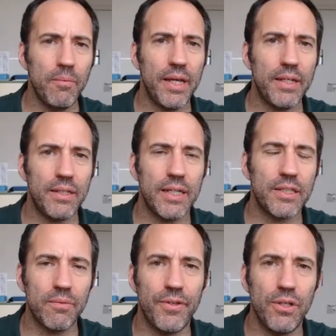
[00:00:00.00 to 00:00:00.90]
It's
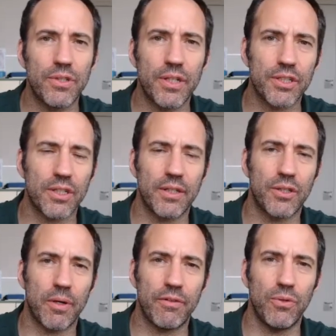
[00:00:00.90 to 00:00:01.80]
up for you to decide the
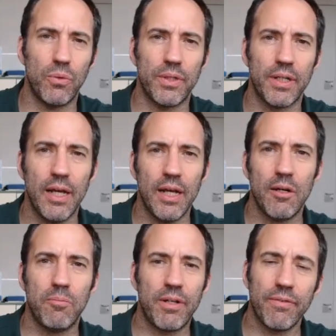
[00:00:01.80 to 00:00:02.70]
way forward.
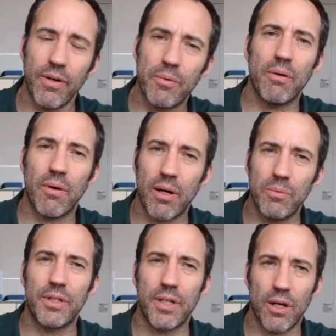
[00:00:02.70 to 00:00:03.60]
But if I were you, I
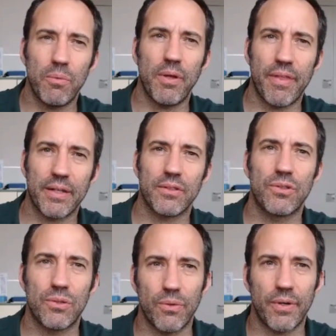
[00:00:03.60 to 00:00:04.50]
would go with that
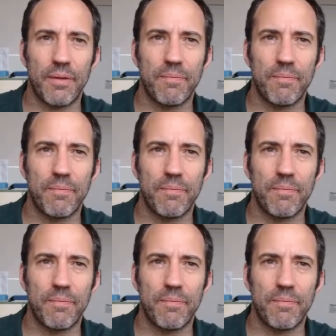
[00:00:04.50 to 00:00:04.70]
story.